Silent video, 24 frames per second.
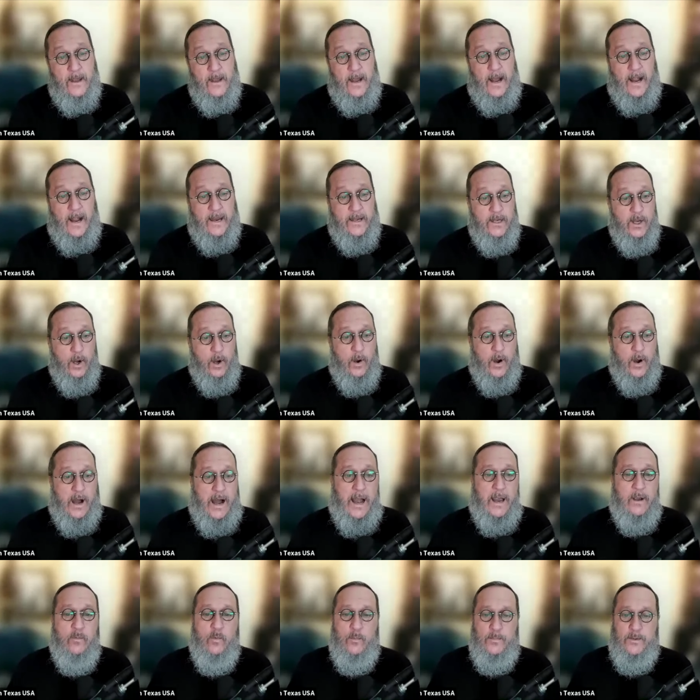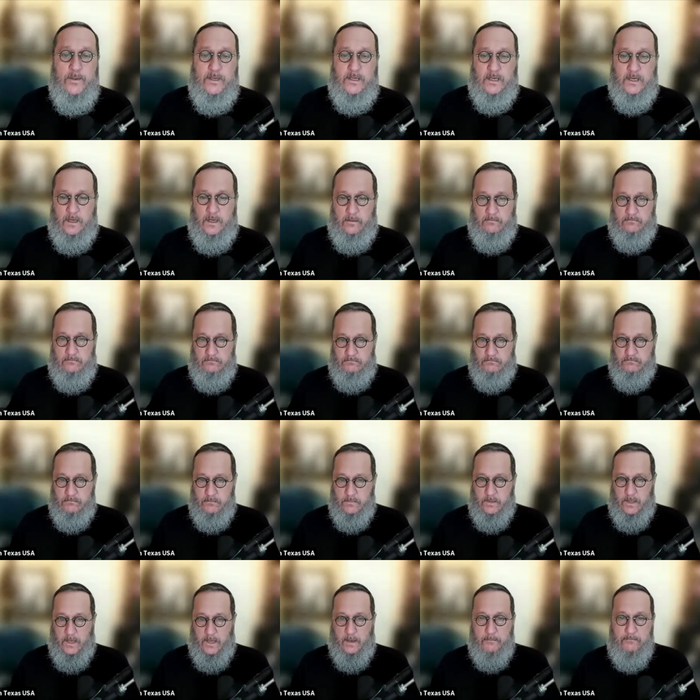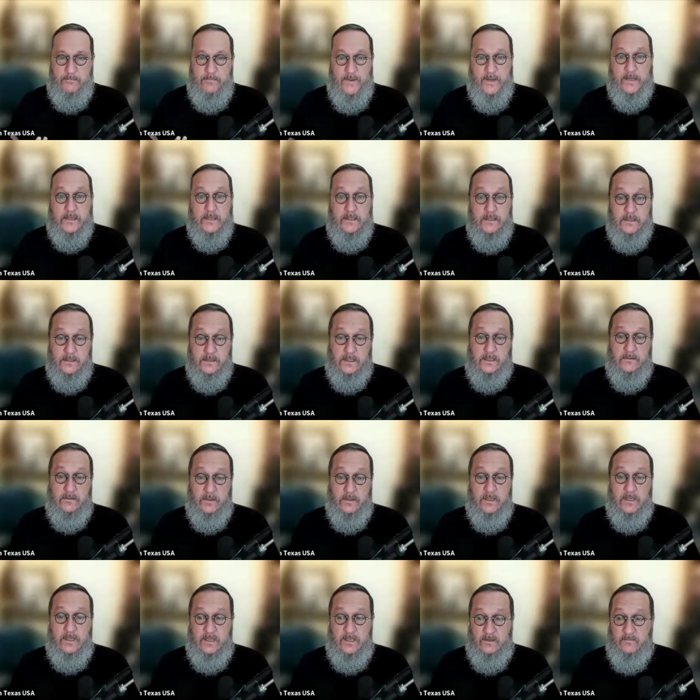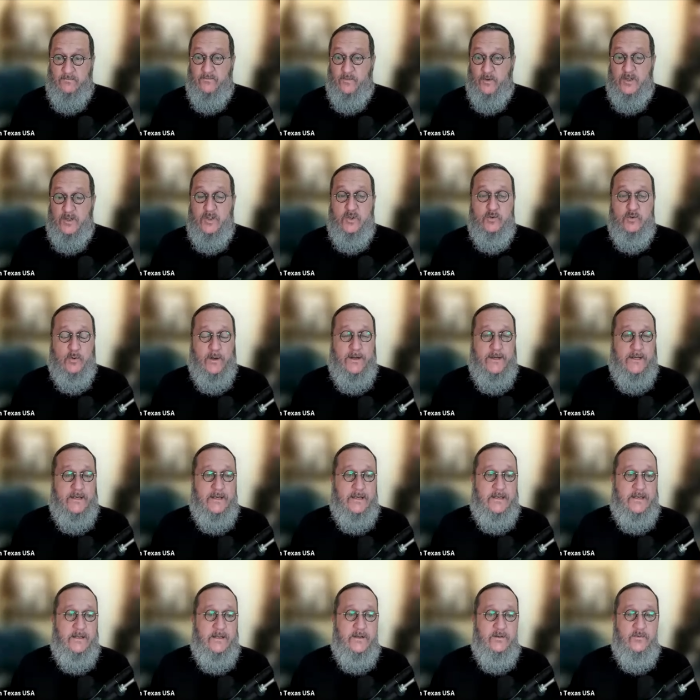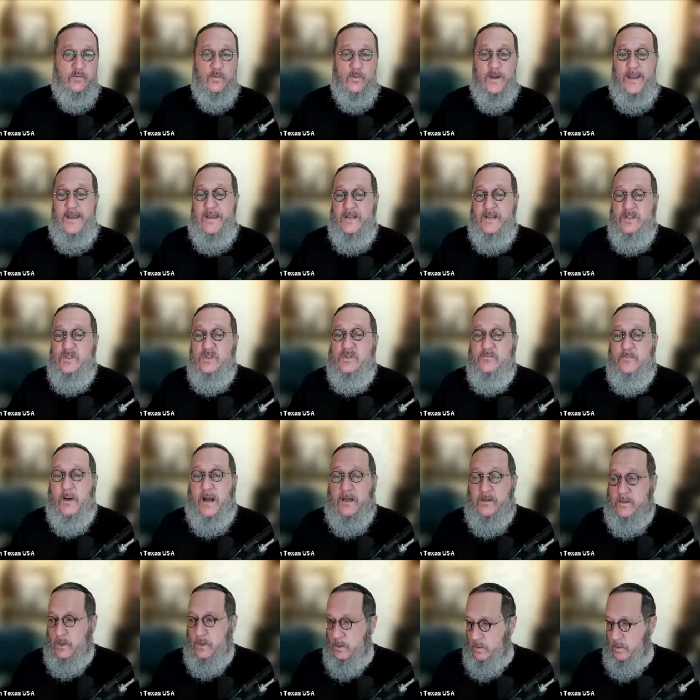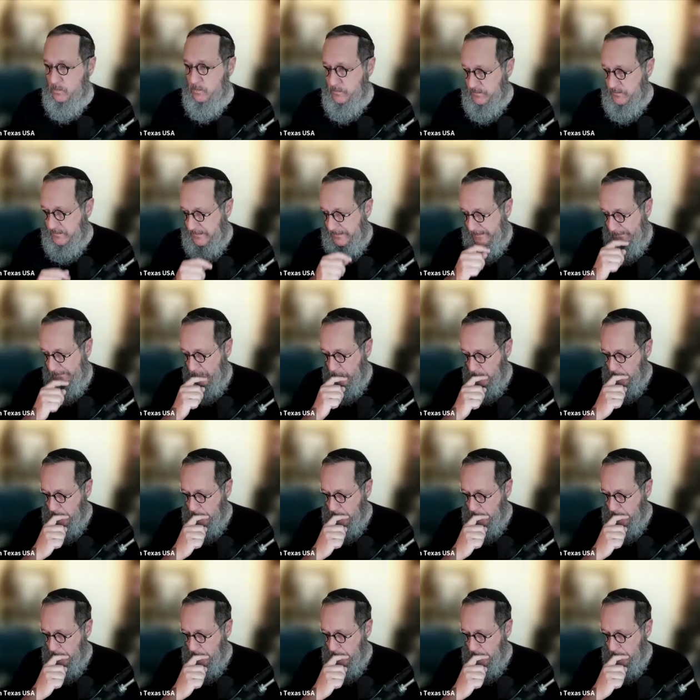I know I will become a bit frustrated and enraged by the whole thing.